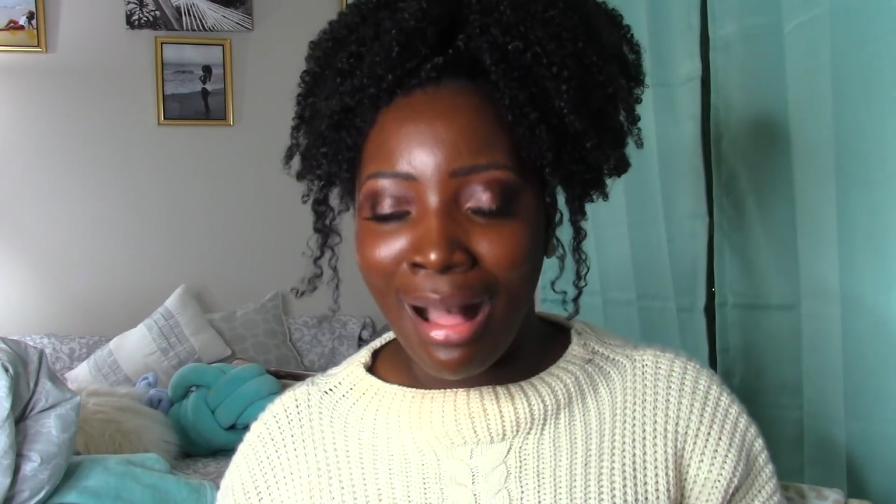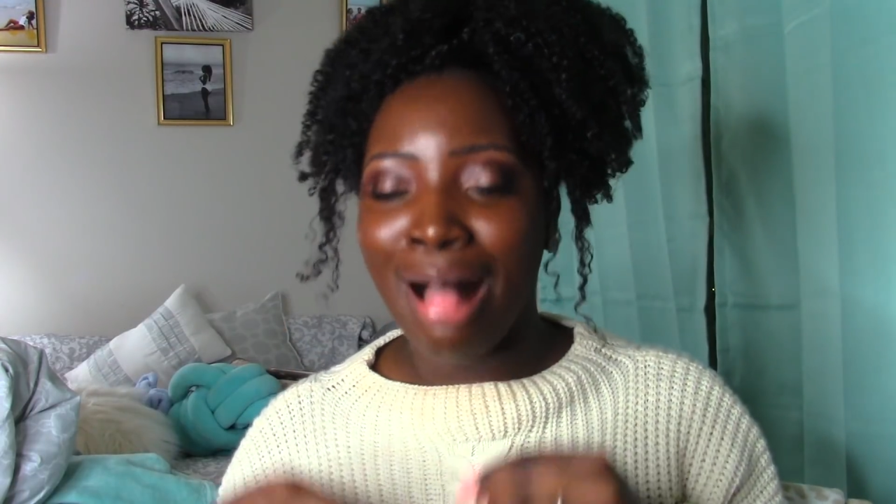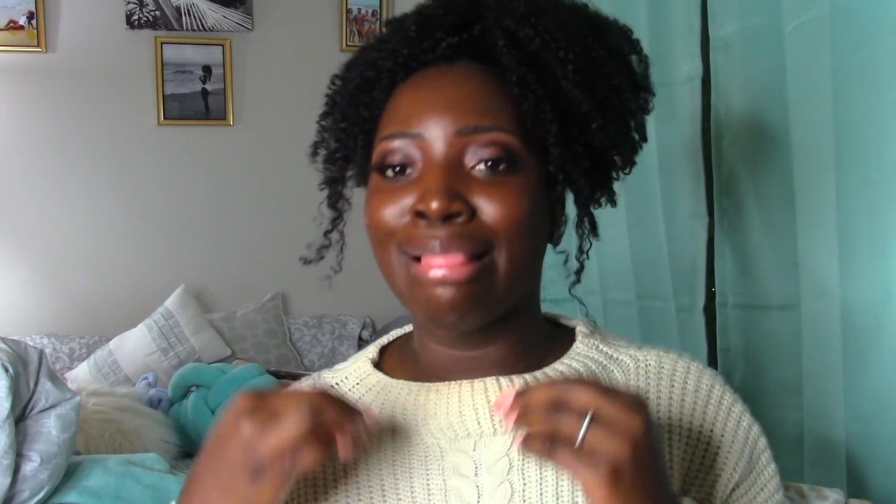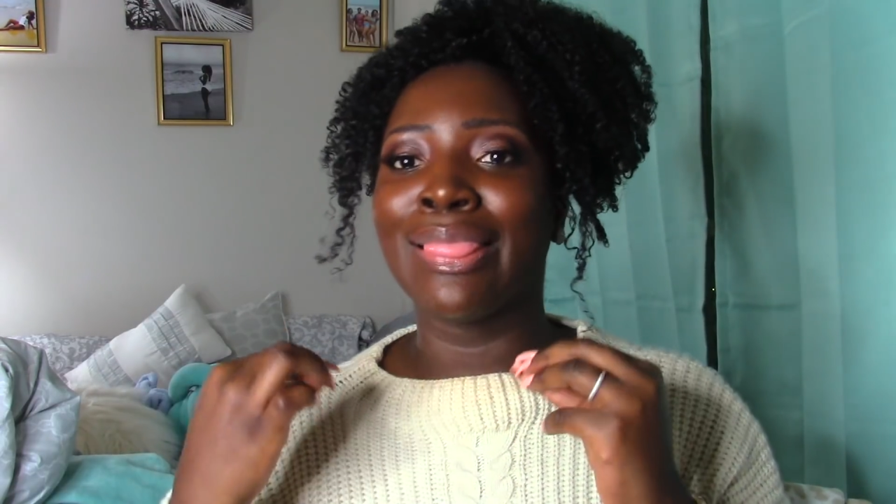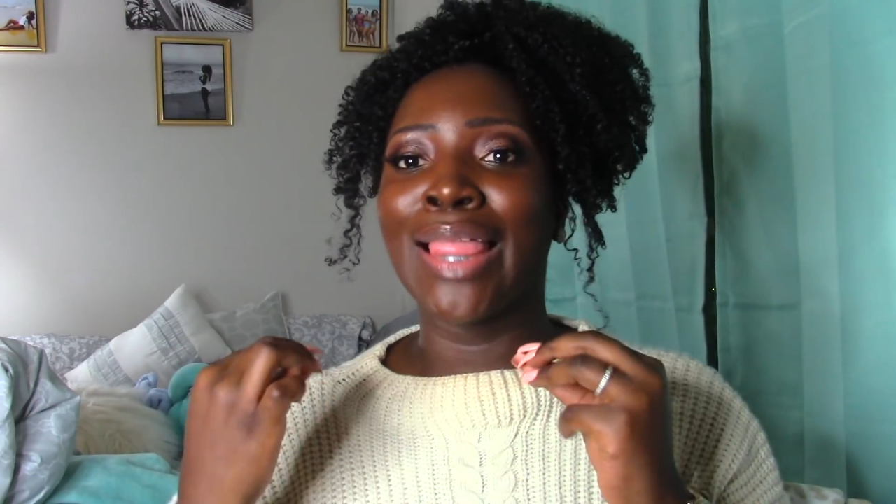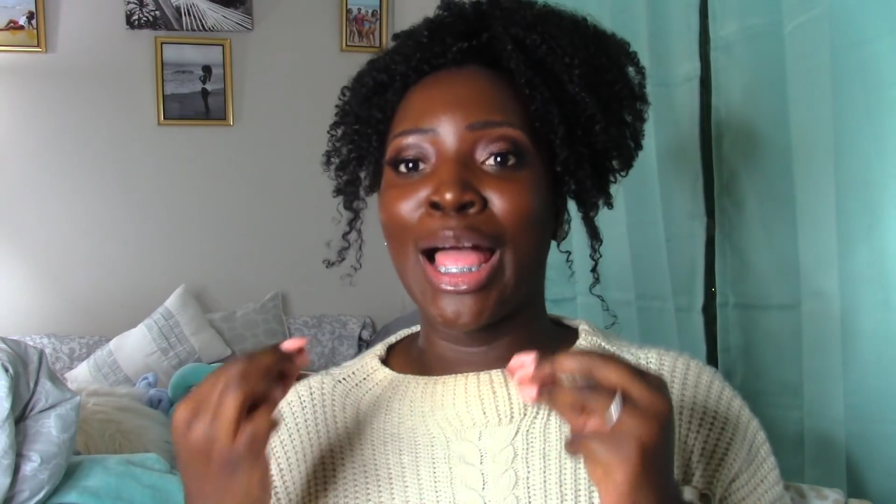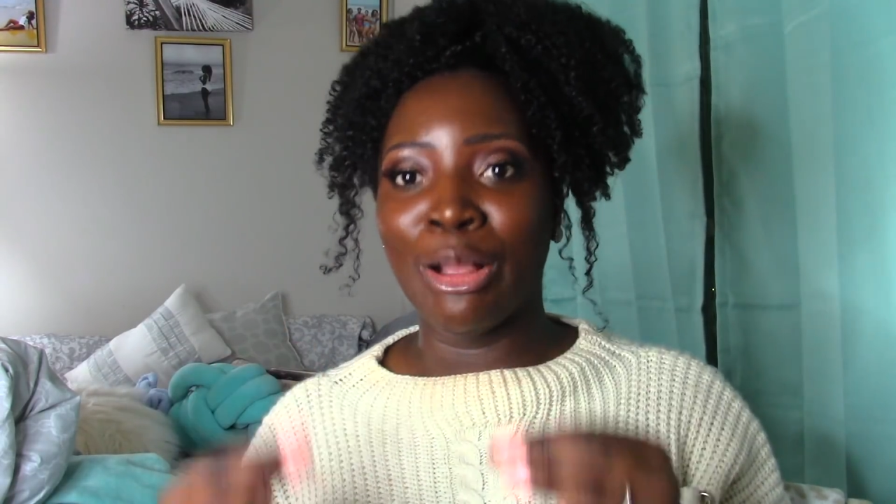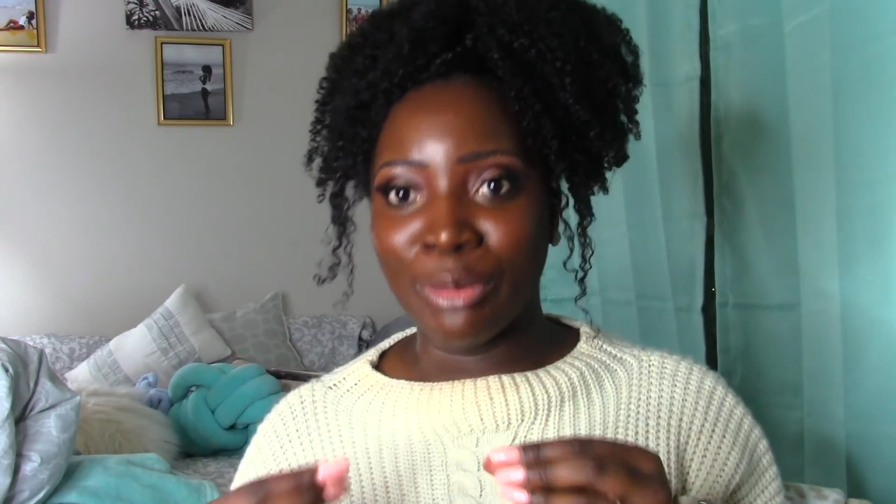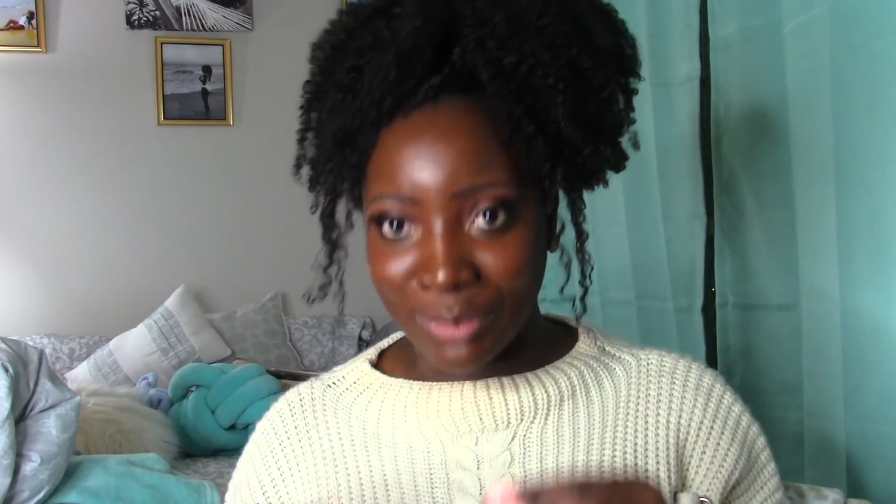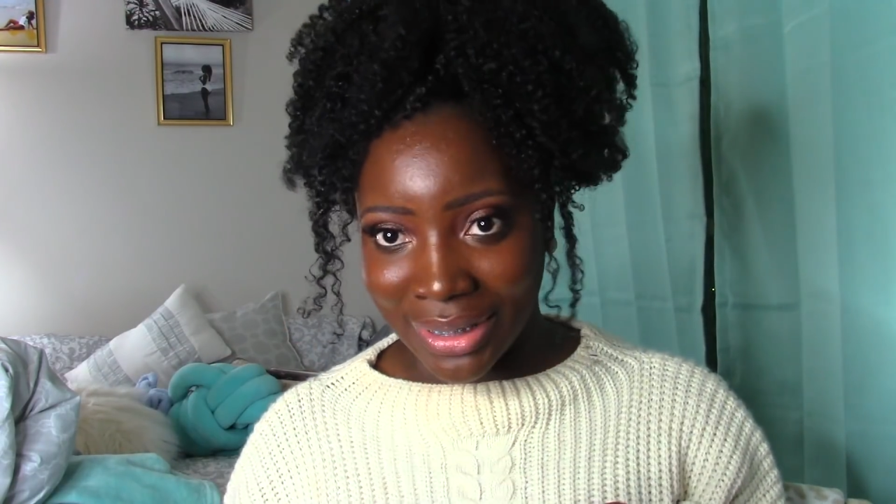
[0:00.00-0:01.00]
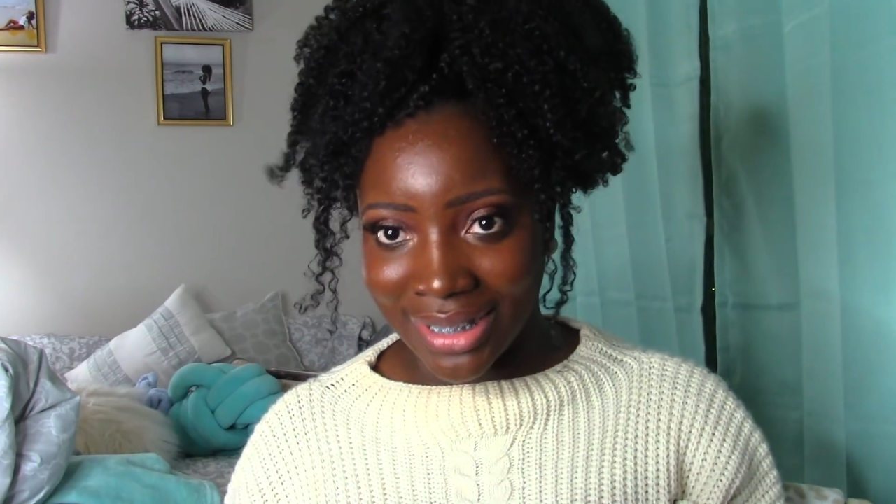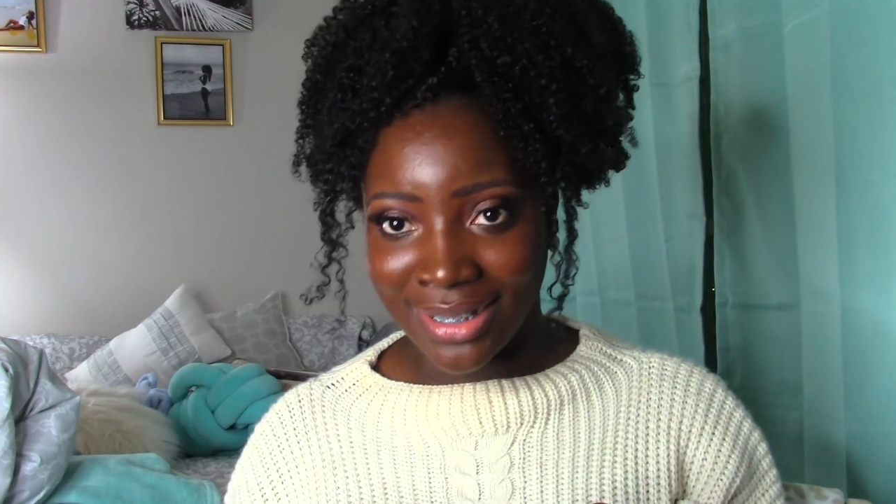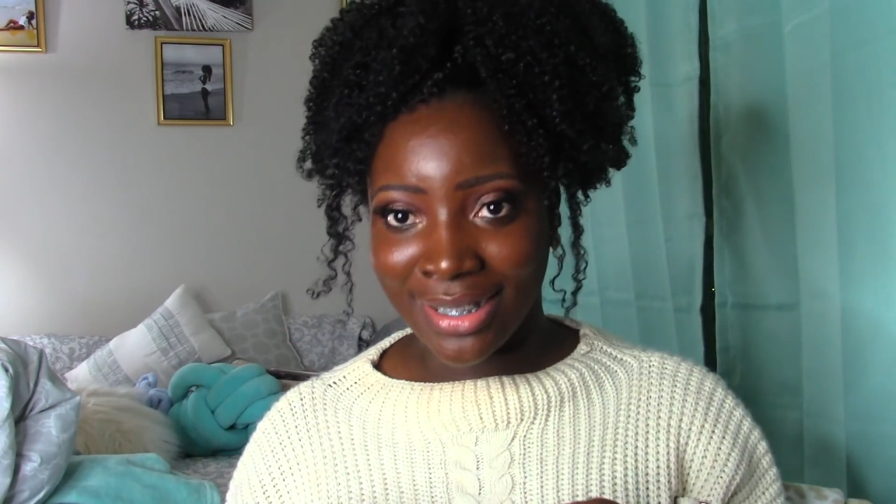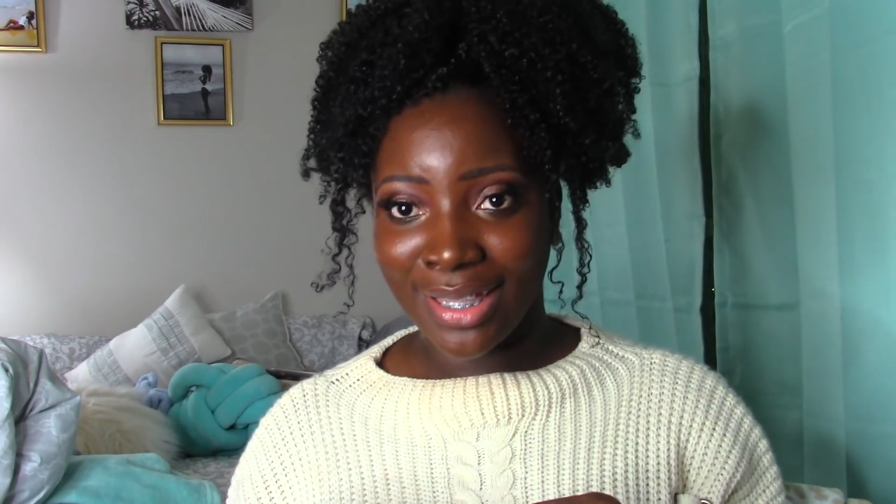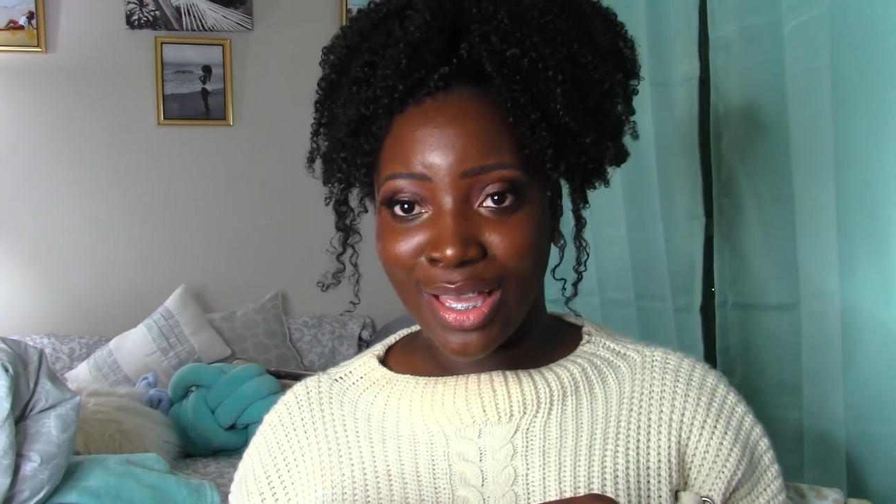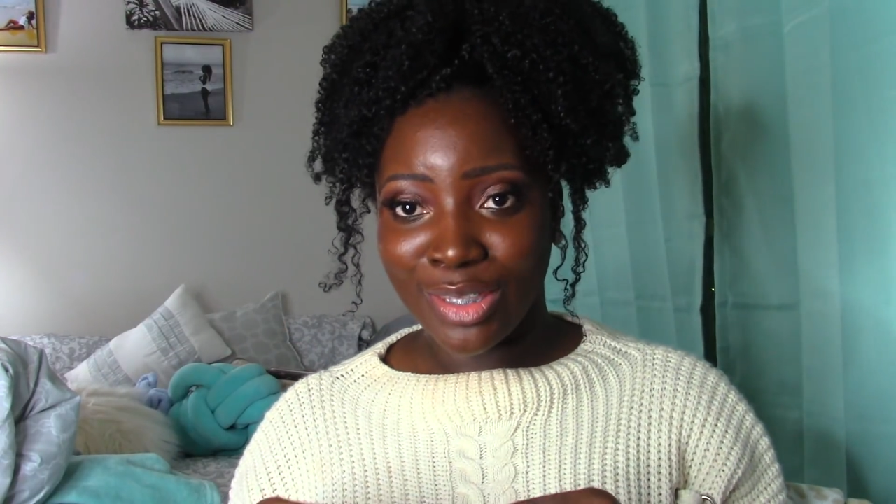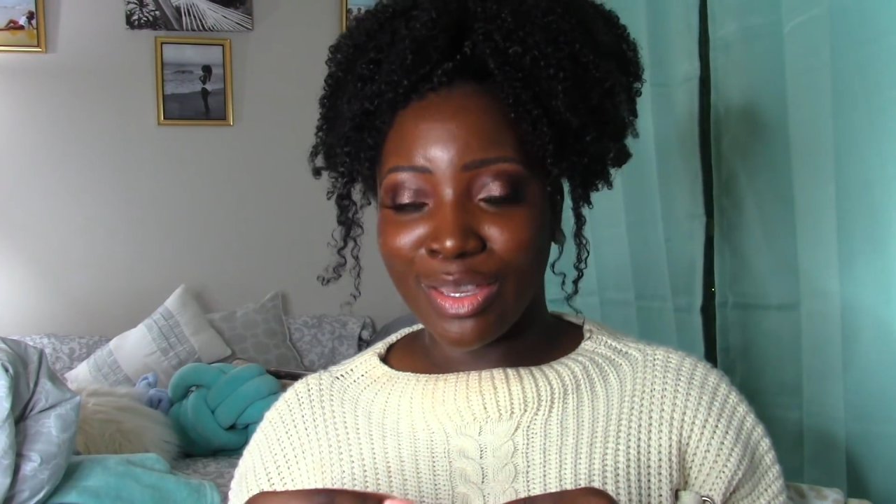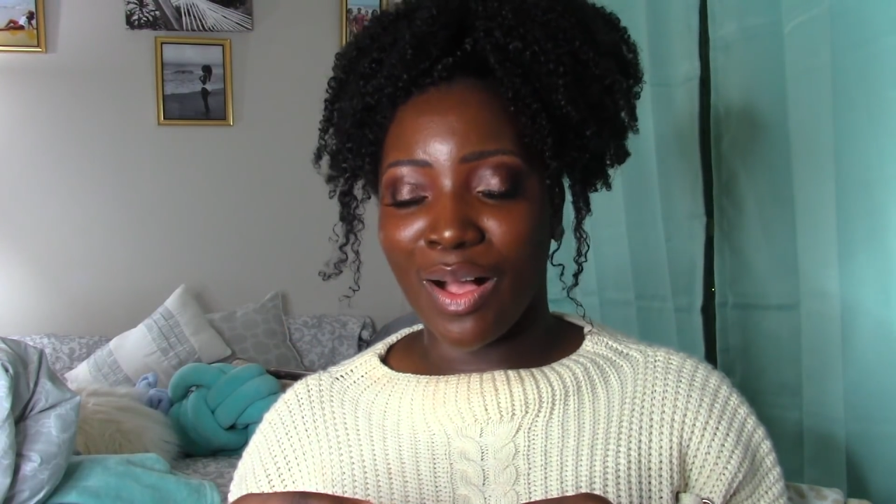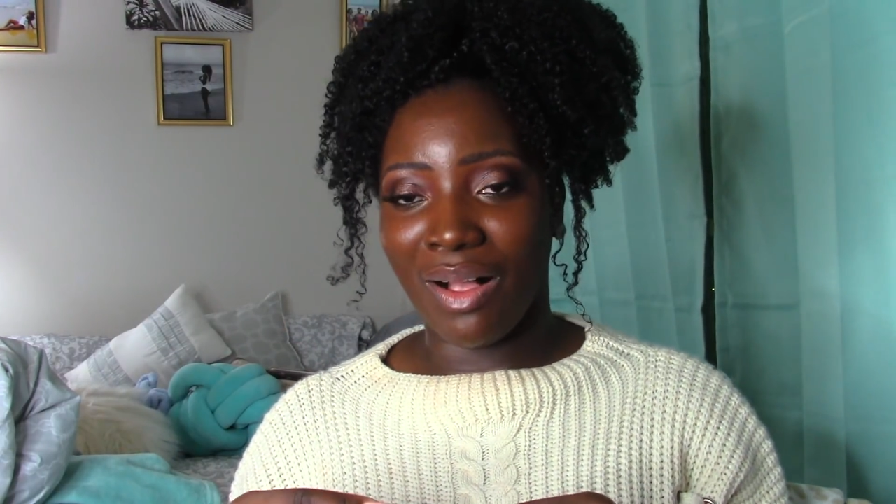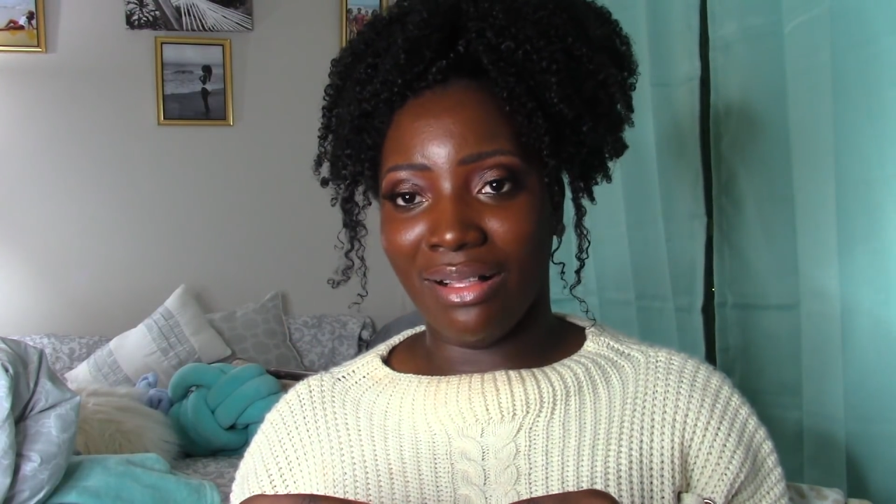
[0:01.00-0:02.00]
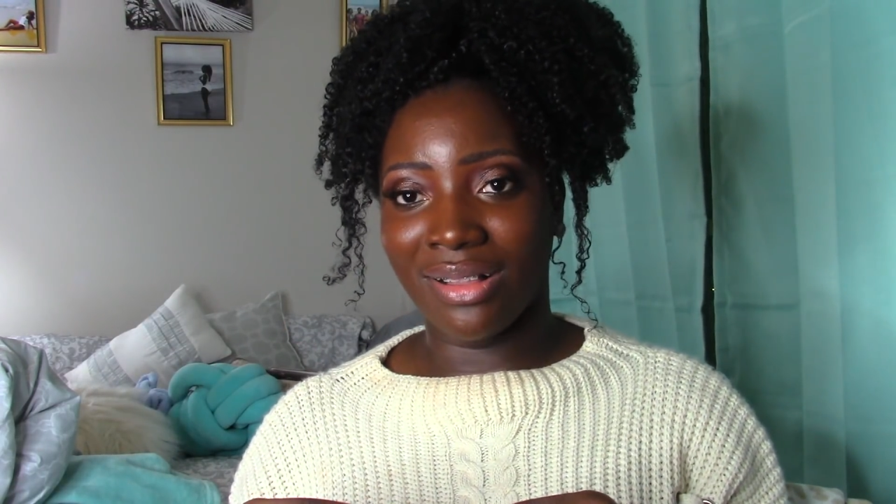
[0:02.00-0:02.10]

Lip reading: alone. Y'all,